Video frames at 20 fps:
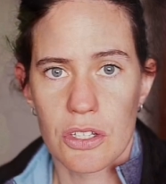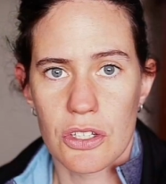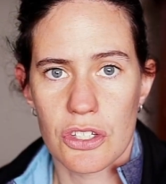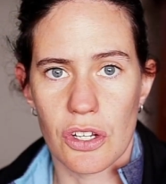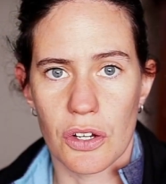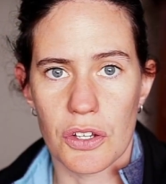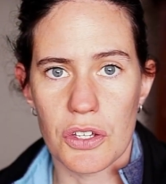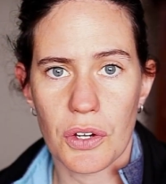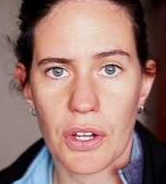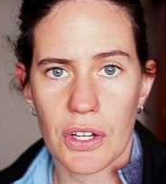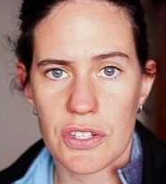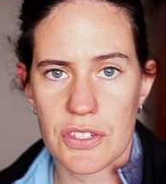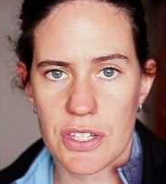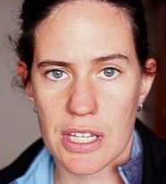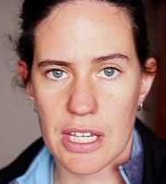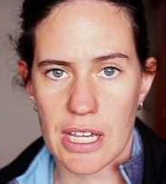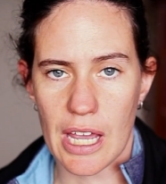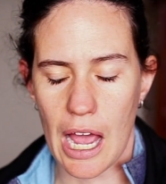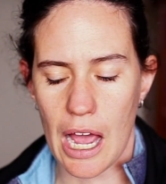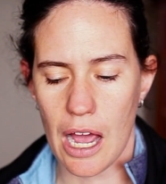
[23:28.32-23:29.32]
So you can
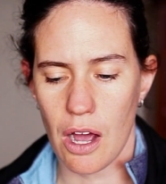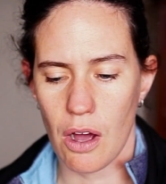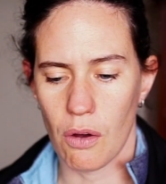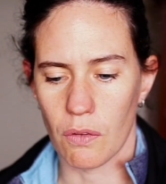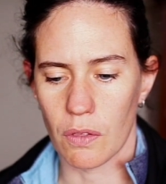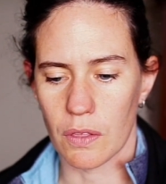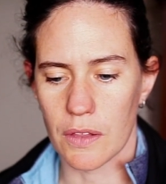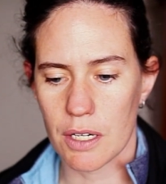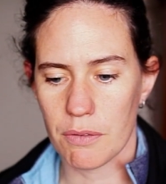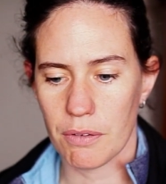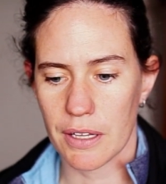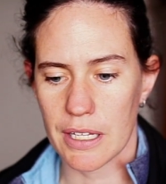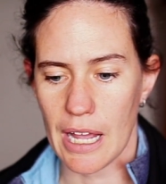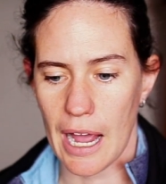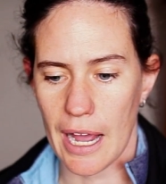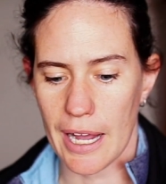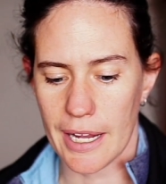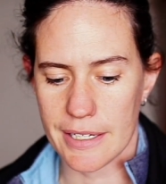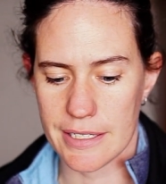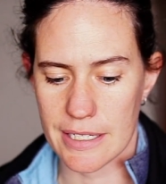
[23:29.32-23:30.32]
see how literally
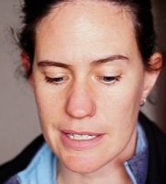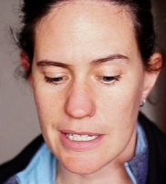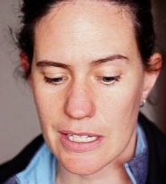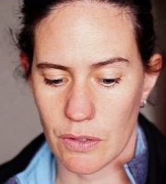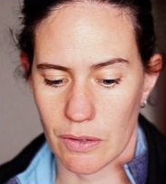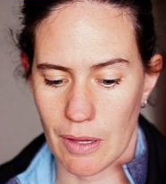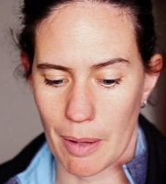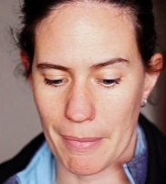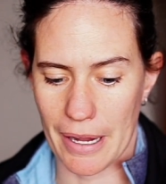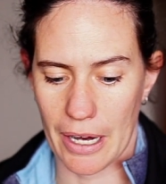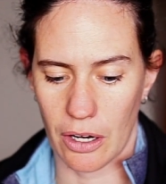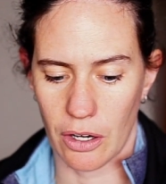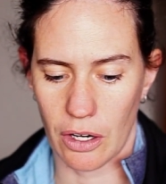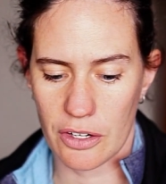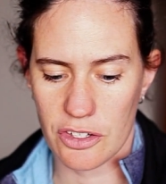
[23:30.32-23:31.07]
I did this with a mare.